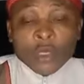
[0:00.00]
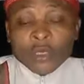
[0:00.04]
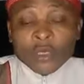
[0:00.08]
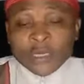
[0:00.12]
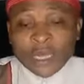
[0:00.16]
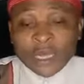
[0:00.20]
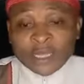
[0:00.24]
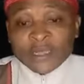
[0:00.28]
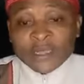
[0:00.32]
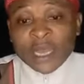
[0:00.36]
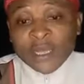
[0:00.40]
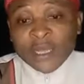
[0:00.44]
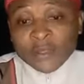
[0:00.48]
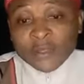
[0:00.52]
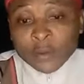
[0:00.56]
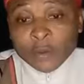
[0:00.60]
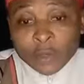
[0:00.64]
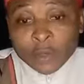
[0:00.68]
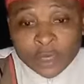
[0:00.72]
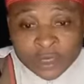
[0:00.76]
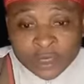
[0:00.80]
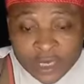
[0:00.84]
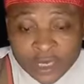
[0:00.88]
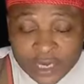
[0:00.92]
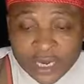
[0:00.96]
that they
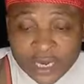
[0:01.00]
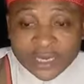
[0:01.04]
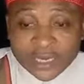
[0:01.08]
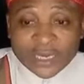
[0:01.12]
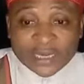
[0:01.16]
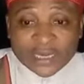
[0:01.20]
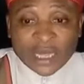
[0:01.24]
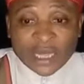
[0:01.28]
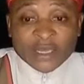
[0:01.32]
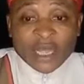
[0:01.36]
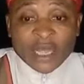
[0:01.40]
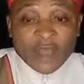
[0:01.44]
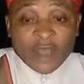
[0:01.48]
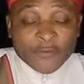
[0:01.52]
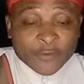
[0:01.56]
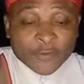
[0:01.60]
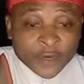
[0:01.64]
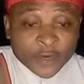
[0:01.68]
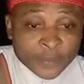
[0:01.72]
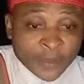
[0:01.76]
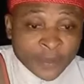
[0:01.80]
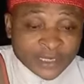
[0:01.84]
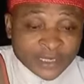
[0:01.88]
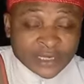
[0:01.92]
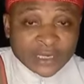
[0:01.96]
declare that they are
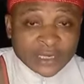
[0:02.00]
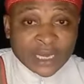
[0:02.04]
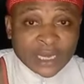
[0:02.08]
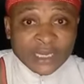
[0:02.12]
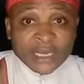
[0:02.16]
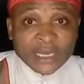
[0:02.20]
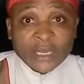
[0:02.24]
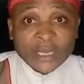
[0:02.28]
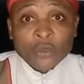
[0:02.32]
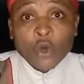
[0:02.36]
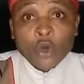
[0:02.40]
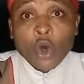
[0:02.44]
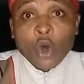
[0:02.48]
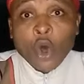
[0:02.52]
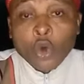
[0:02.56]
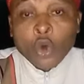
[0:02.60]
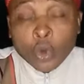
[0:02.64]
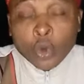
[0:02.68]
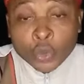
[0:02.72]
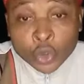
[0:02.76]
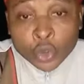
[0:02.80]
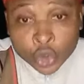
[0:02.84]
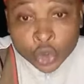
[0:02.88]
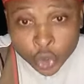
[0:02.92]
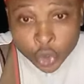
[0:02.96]
free Mazi Nnamdi Kanu
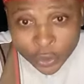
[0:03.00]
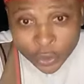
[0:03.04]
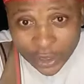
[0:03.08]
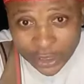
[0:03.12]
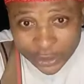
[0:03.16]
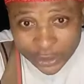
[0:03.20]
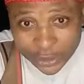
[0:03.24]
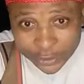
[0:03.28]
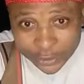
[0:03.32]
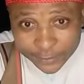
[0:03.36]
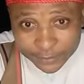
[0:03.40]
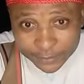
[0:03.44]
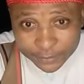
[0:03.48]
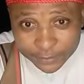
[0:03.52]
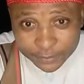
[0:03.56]
unconditionally